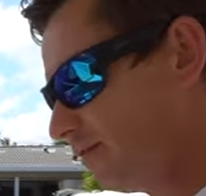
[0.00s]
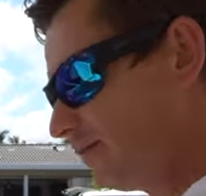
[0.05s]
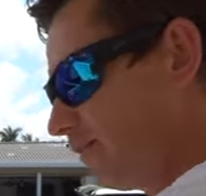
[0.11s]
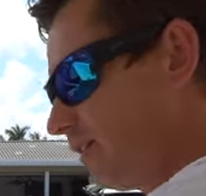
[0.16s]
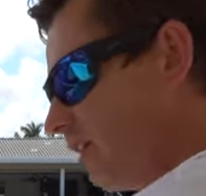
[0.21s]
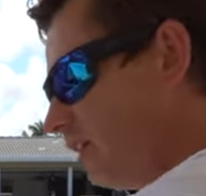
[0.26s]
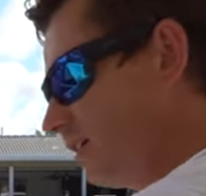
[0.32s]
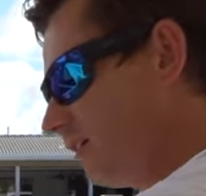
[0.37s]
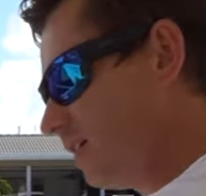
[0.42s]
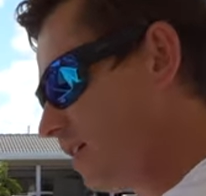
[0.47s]

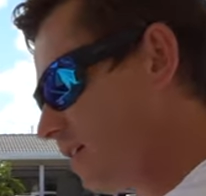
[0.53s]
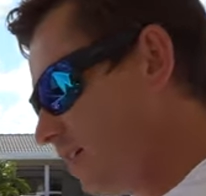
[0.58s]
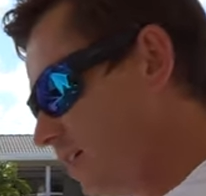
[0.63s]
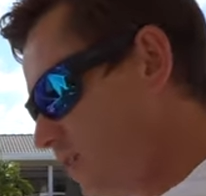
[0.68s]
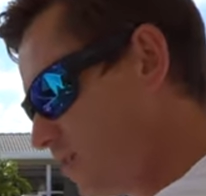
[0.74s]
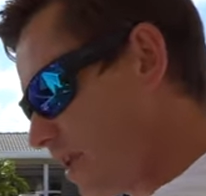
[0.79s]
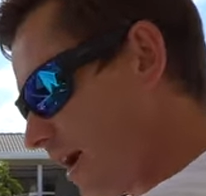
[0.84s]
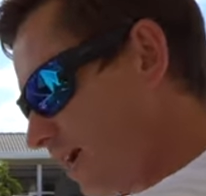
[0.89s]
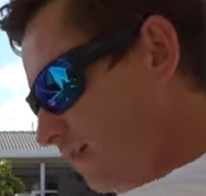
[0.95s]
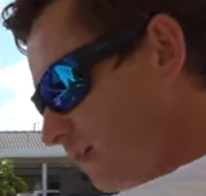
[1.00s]
fin,
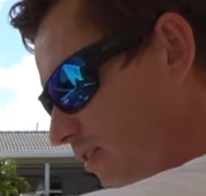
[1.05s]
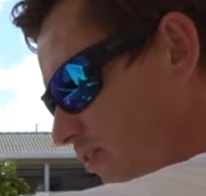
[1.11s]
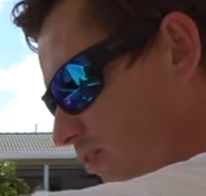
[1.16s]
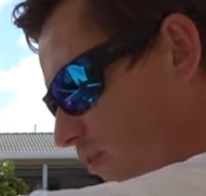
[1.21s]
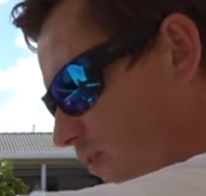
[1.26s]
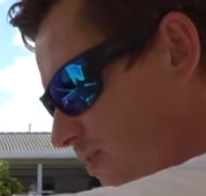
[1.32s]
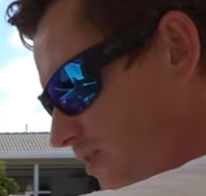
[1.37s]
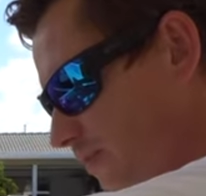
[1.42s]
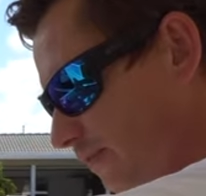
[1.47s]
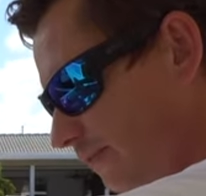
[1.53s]
you have your
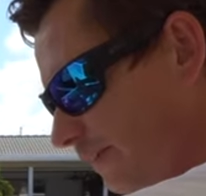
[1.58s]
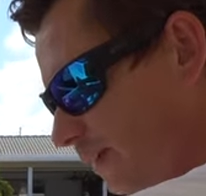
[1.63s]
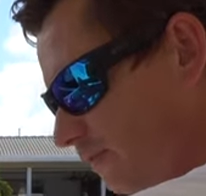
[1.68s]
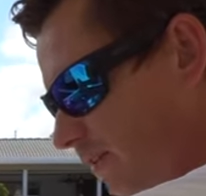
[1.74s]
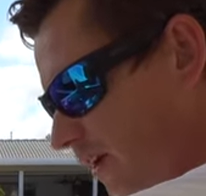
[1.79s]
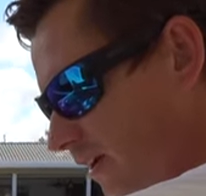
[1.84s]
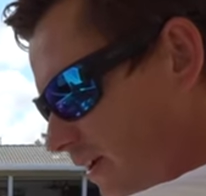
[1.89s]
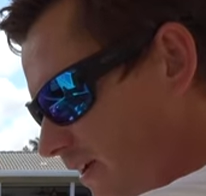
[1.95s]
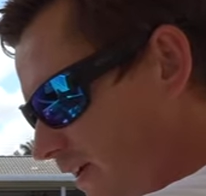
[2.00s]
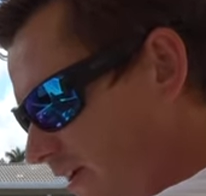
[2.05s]
dorsal fin
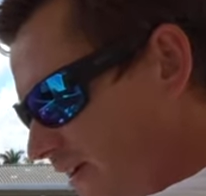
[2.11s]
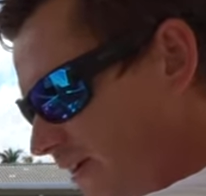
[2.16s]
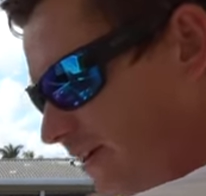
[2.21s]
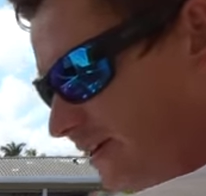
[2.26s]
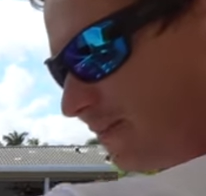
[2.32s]
right here,